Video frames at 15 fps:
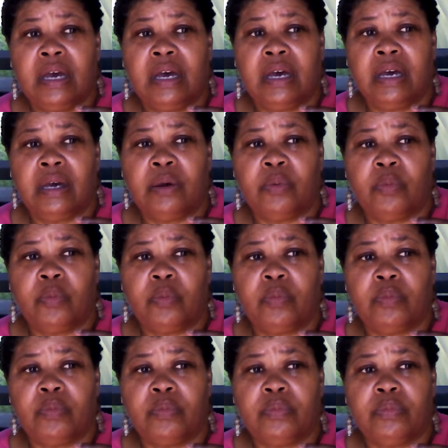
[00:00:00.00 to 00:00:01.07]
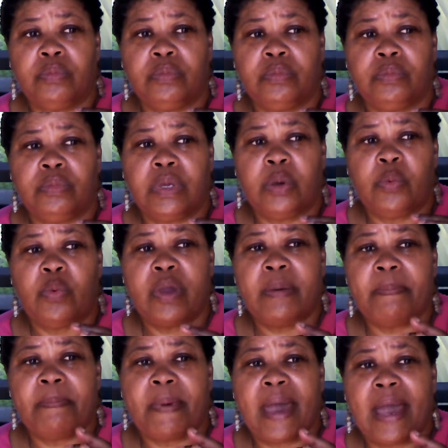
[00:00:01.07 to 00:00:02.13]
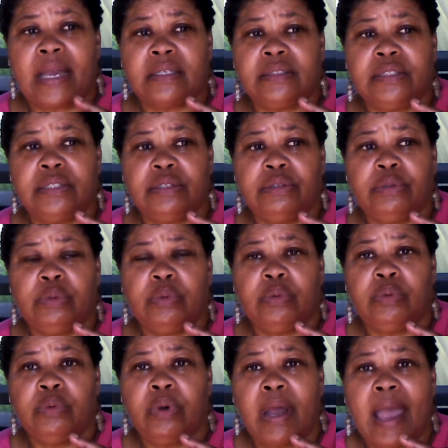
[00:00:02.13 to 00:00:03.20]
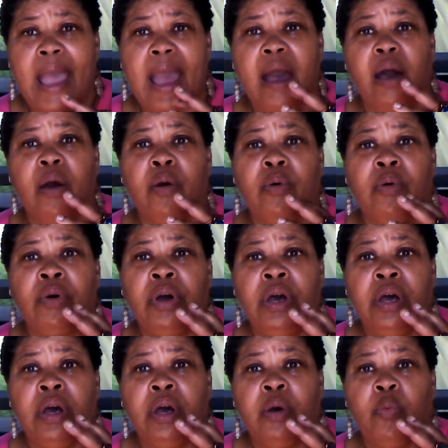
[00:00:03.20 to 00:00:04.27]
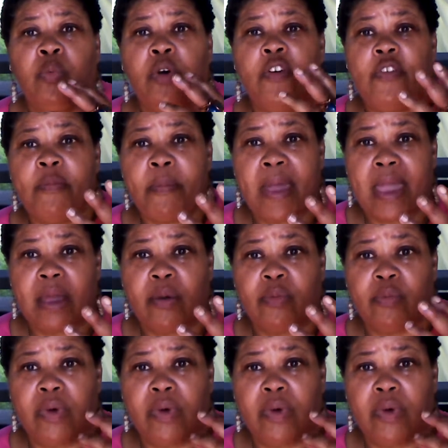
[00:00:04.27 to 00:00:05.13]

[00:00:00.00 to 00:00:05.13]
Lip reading: uh, it went back to how Wolfman,